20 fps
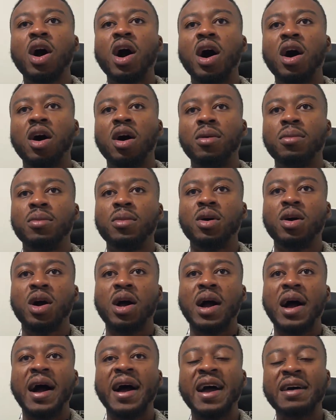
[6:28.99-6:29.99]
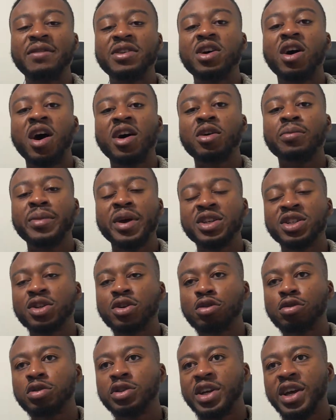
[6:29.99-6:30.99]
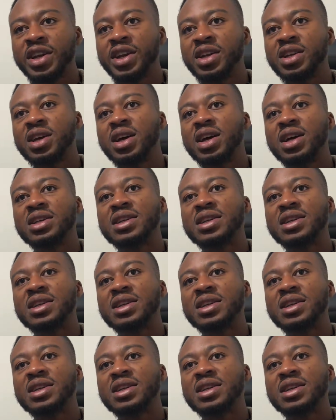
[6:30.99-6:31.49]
I have an automation created